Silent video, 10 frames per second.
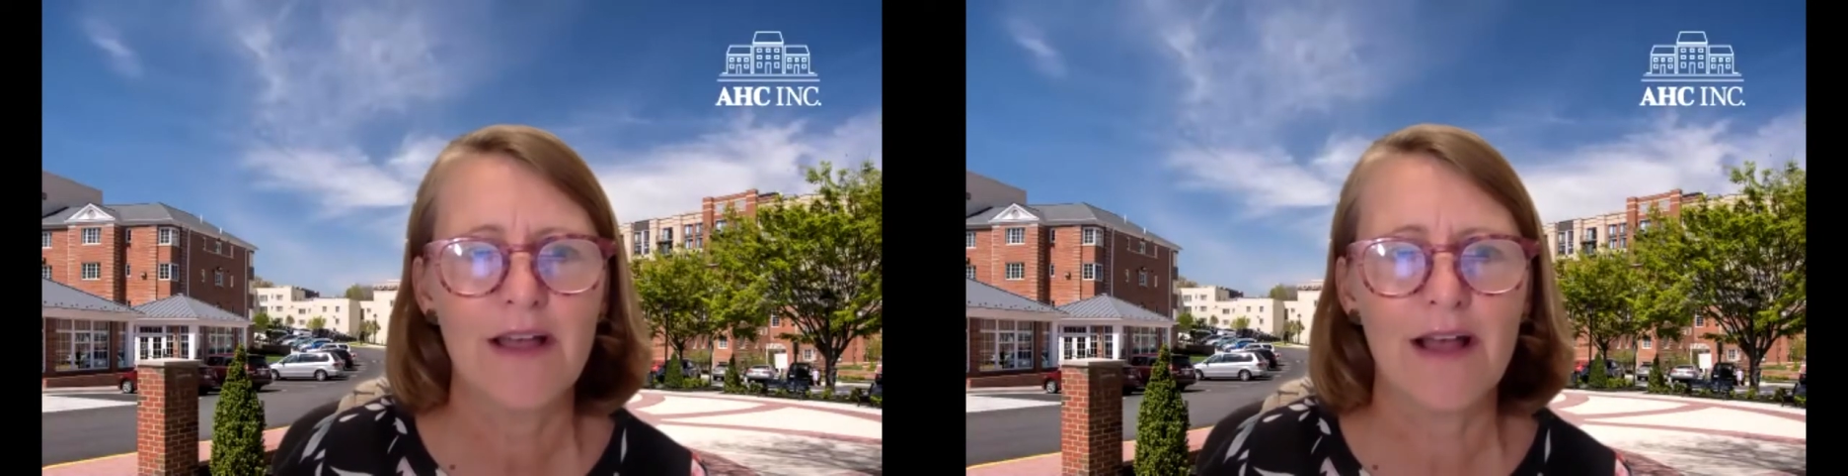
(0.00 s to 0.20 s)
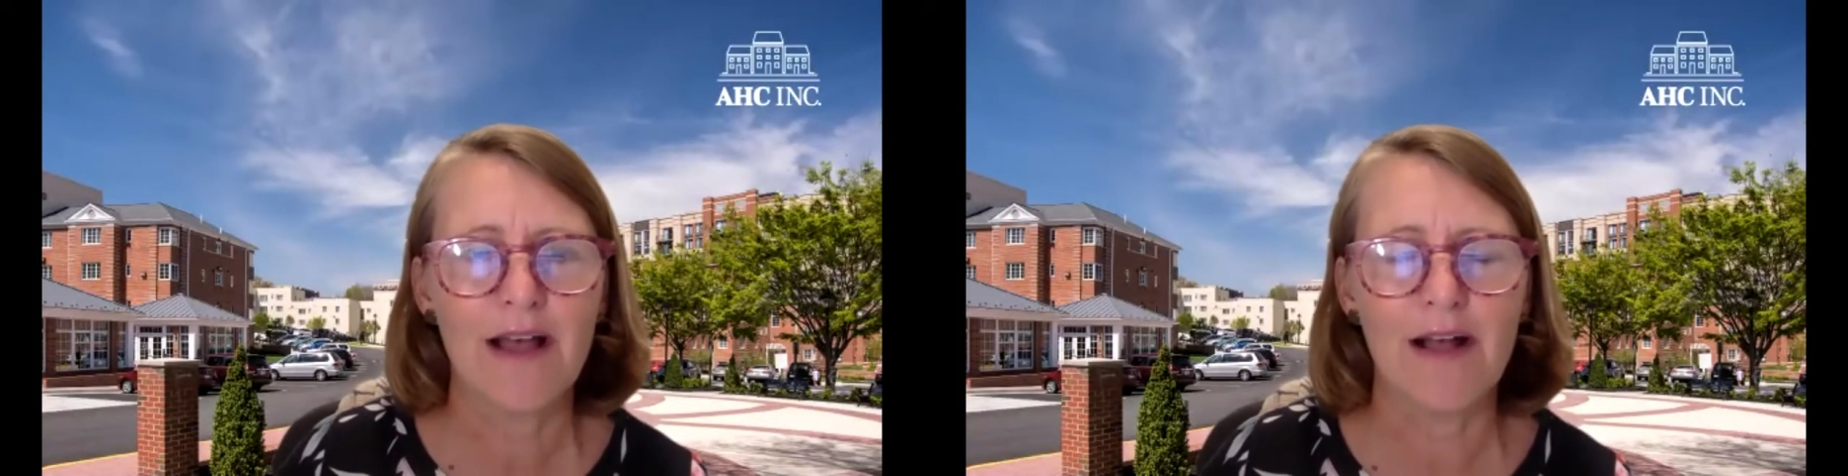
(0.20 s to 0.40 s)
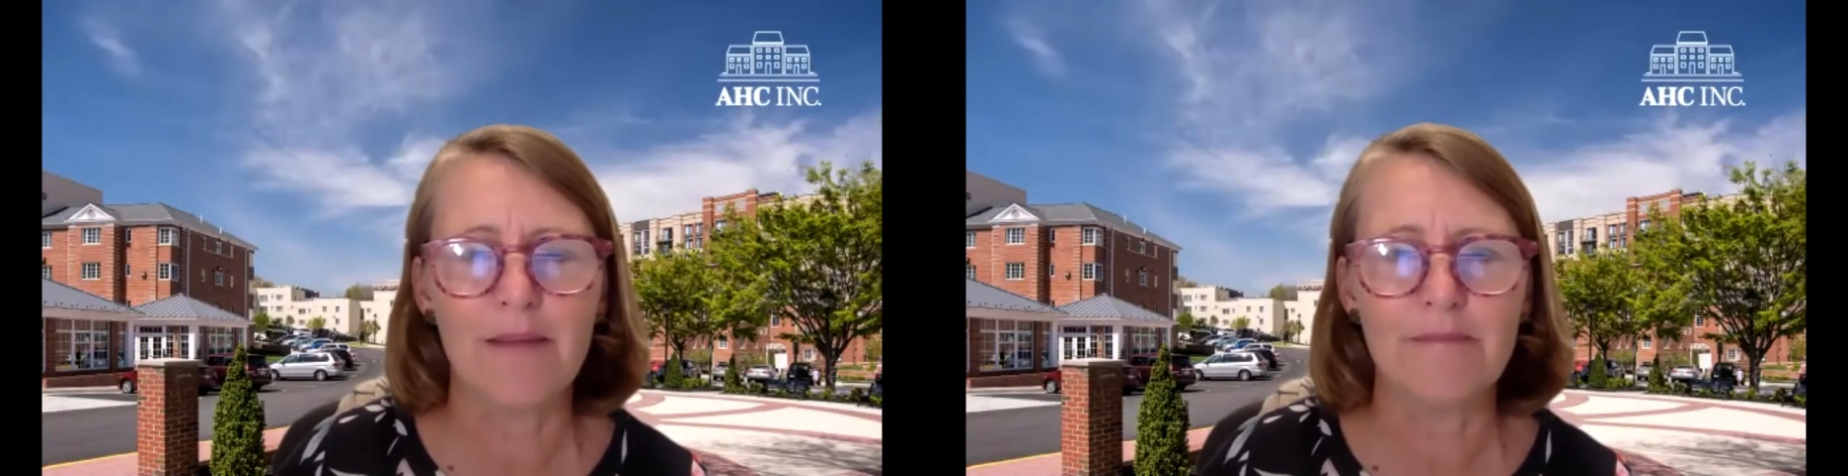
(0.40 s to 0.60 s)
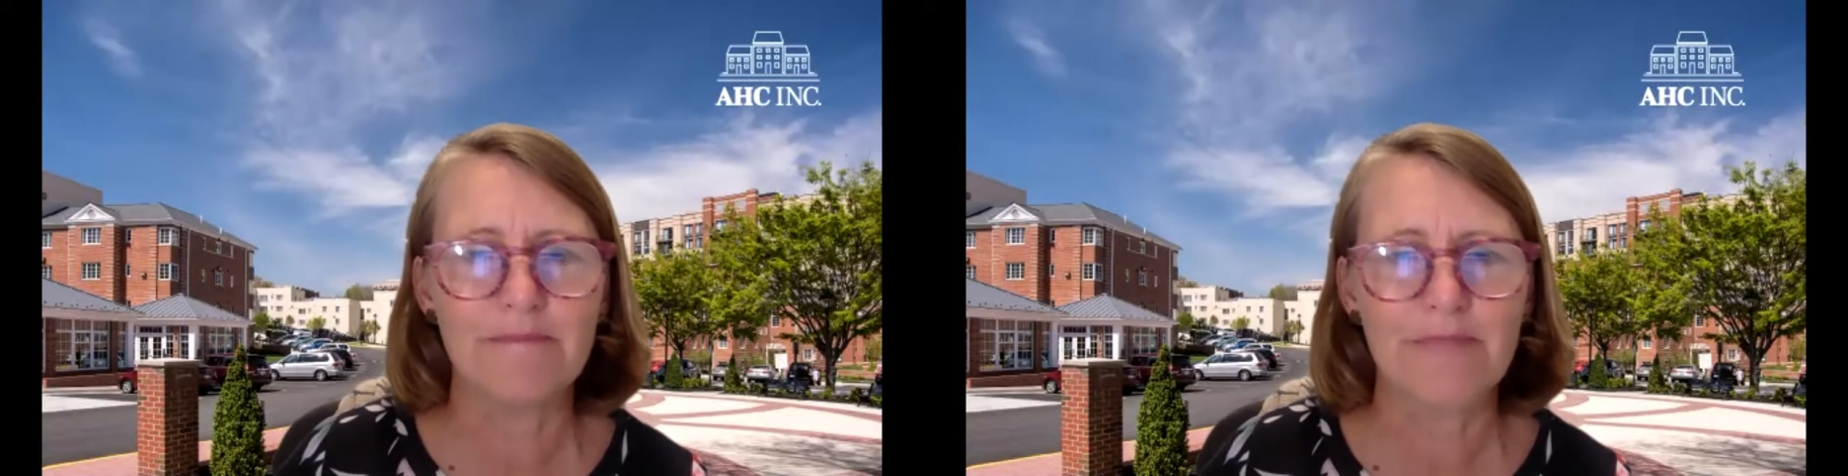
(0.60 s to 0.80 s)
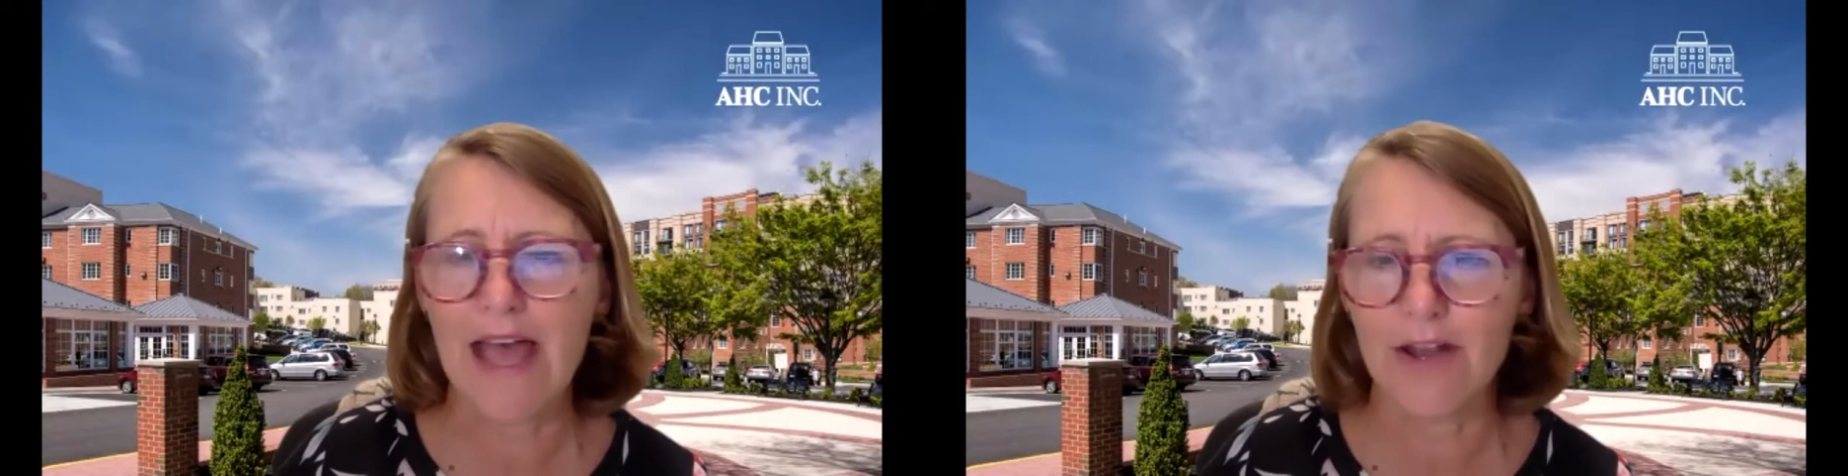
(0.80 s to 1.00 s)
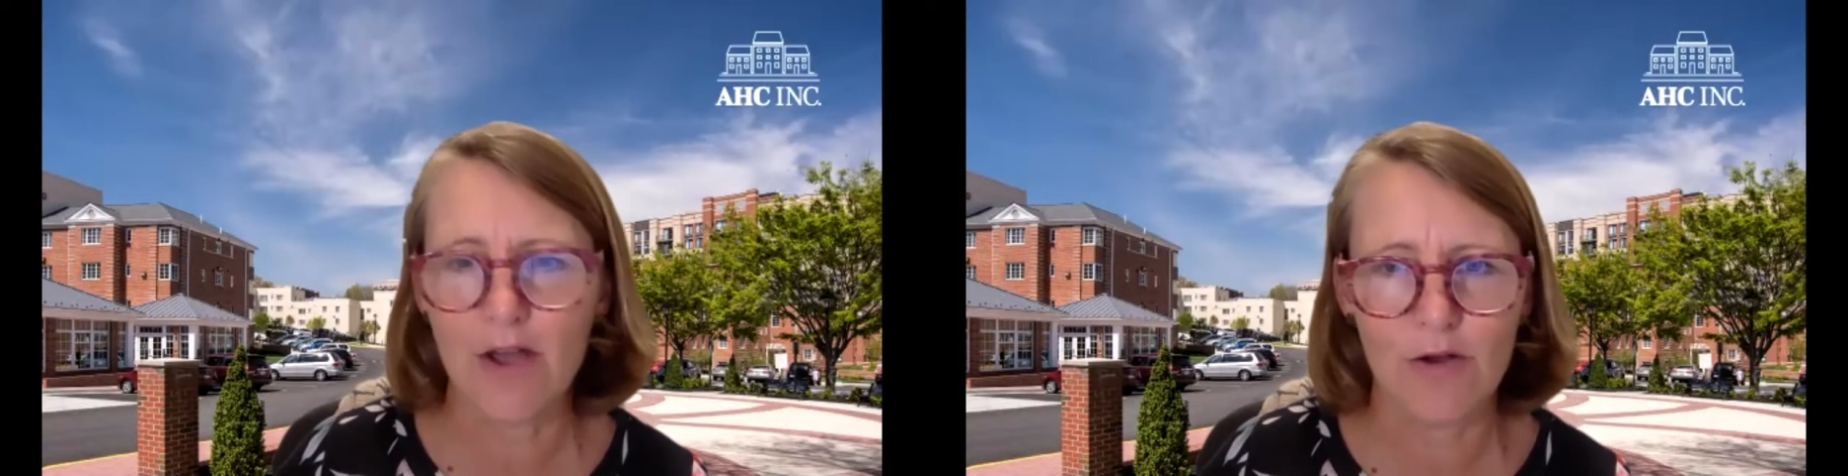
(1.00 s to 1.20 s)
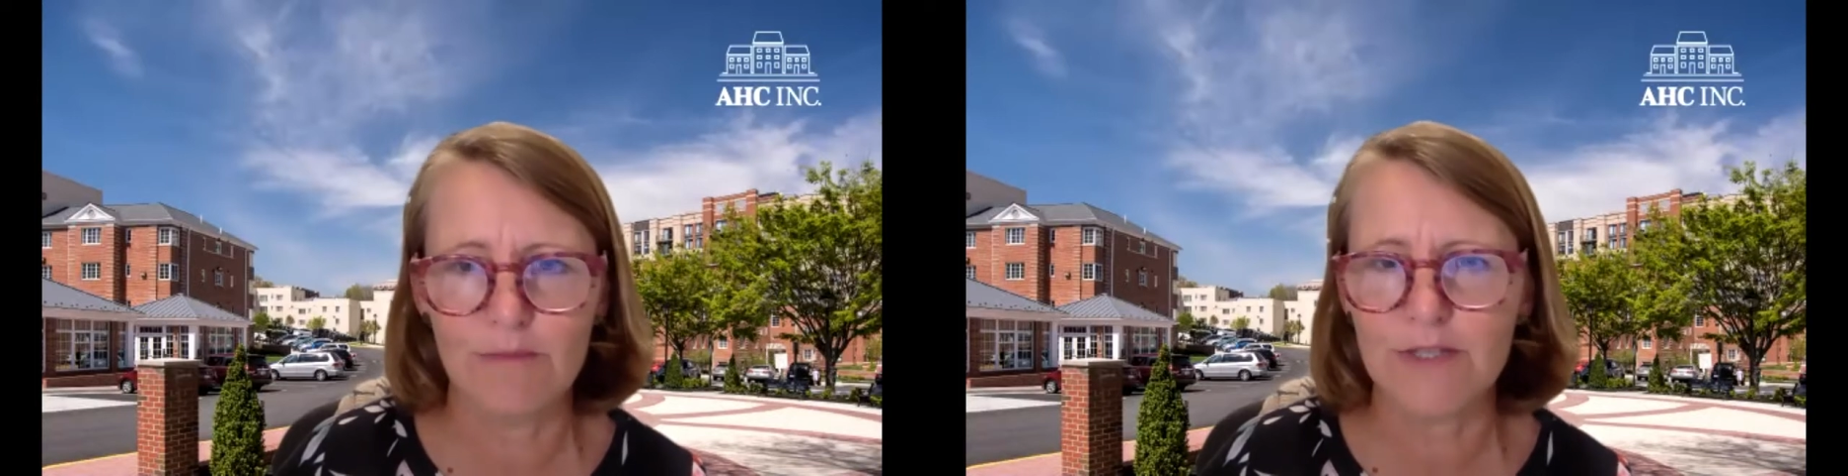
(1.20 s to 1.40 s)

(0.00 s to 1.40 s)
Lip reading: at home.